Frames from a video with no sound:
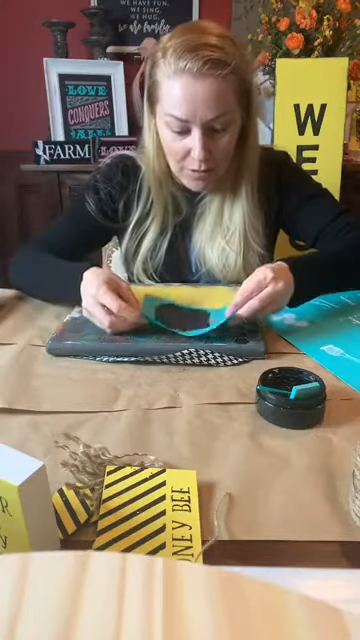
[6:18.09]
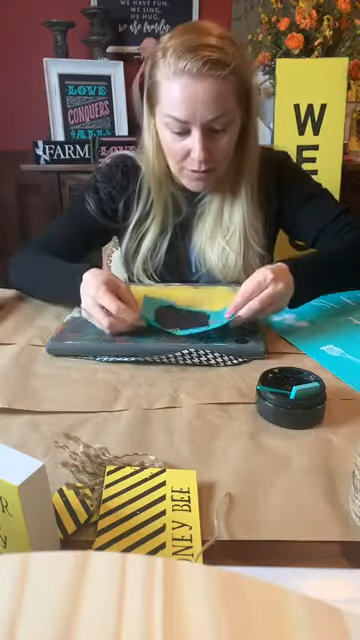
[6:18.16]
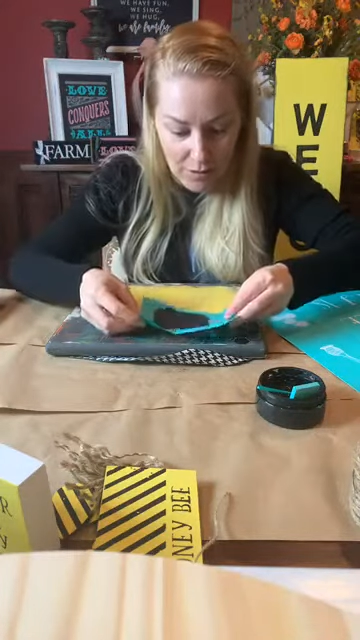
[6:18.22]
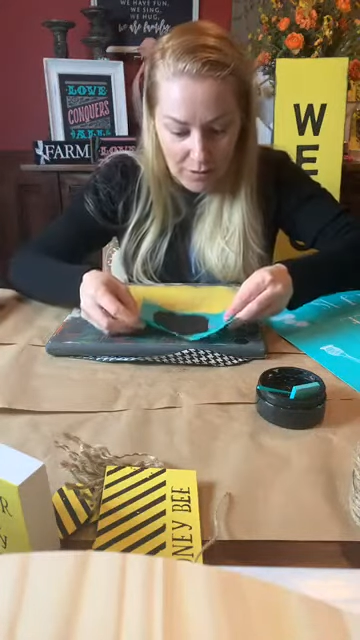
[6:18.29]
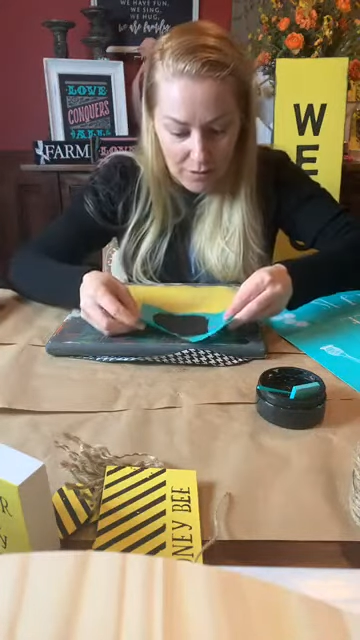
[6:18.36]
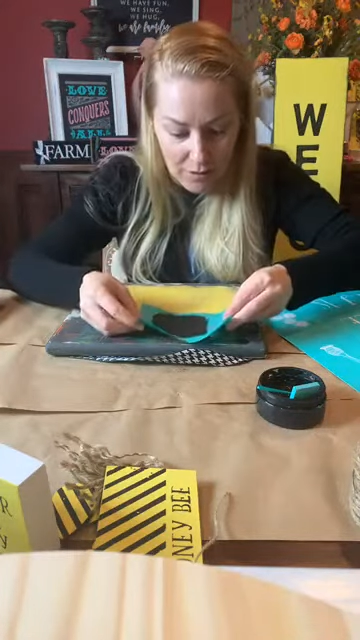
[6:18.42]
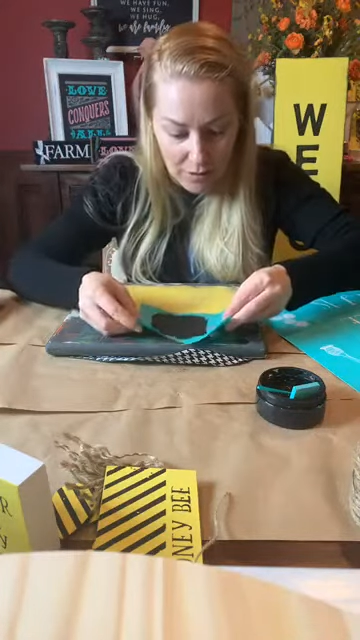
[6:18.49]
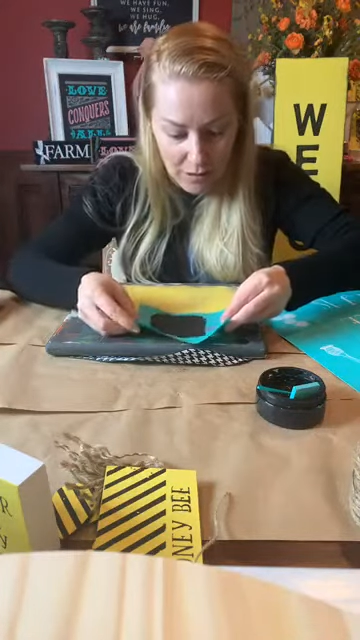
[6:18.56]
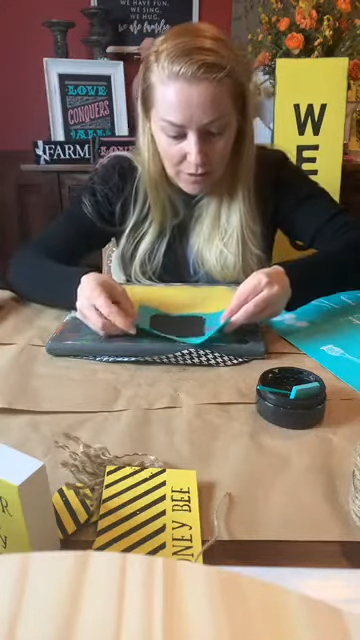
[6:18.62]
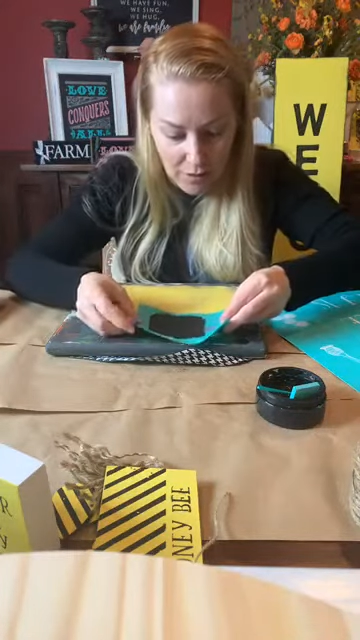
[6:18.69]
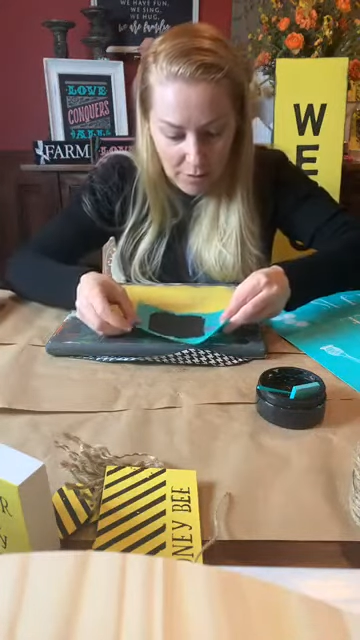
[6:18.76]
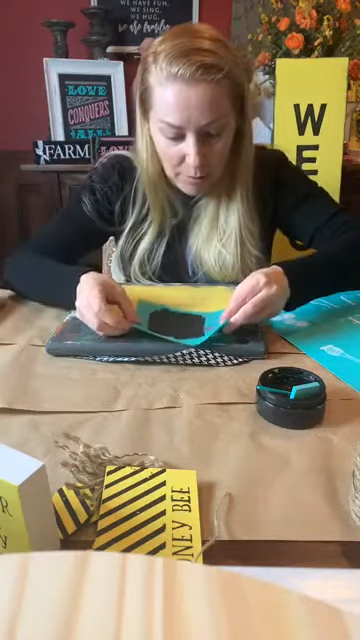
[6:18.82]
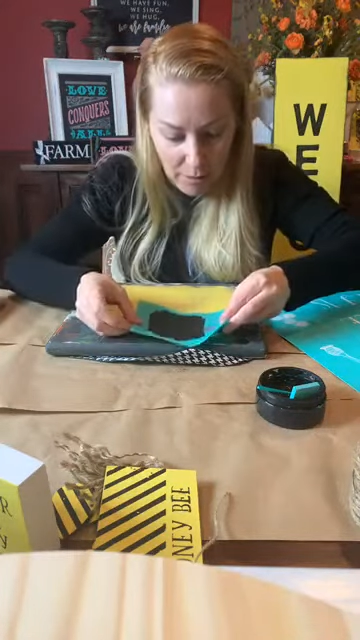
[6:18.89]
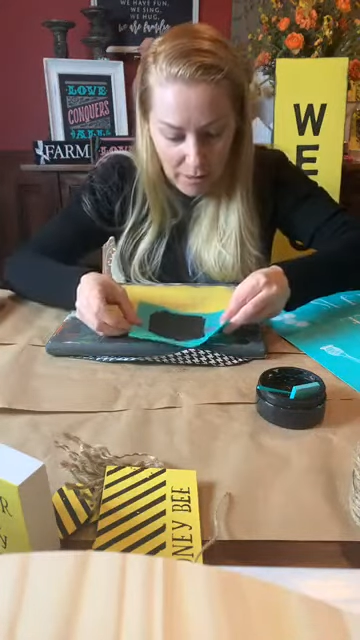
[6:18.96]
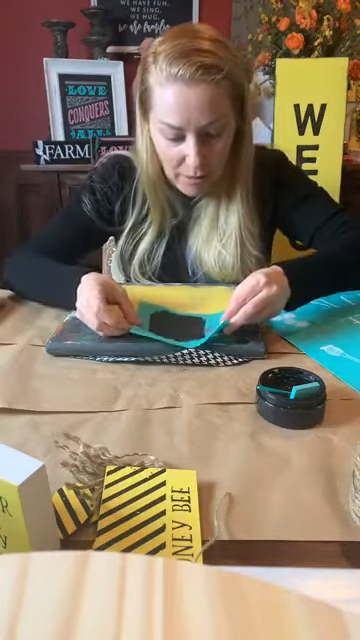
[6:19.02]
still
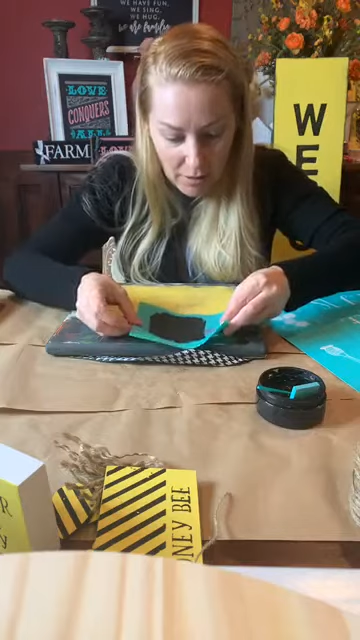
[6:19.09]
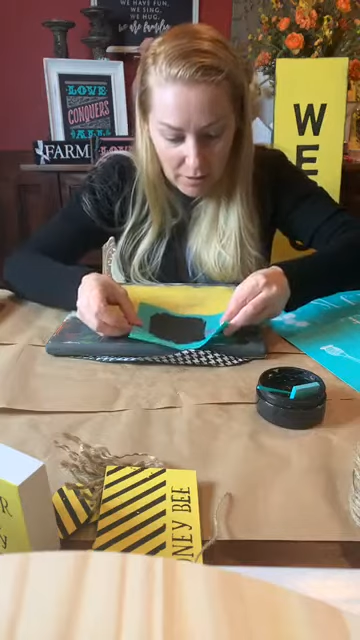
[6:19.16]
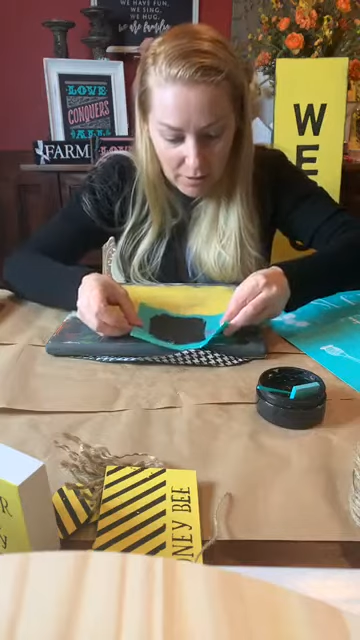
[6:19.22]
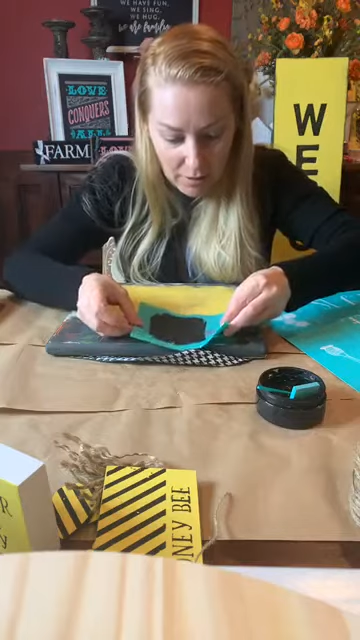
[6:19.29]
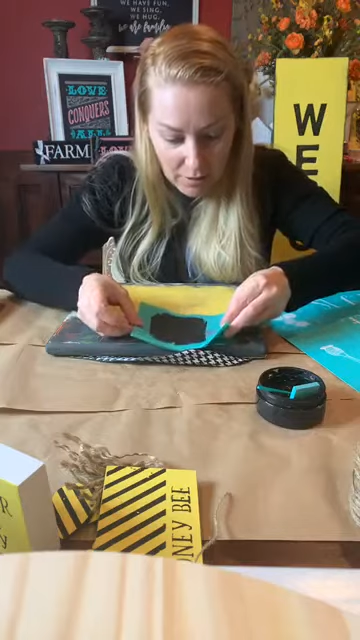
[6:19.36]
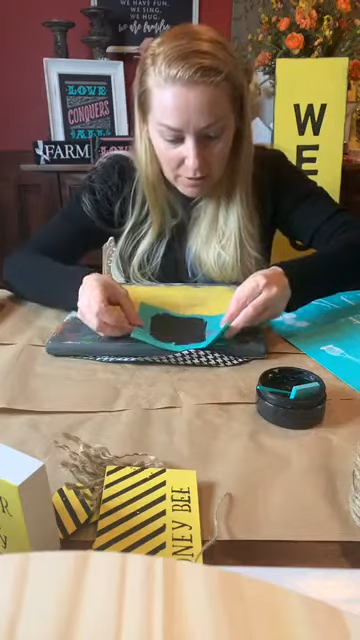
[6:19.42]
leave him out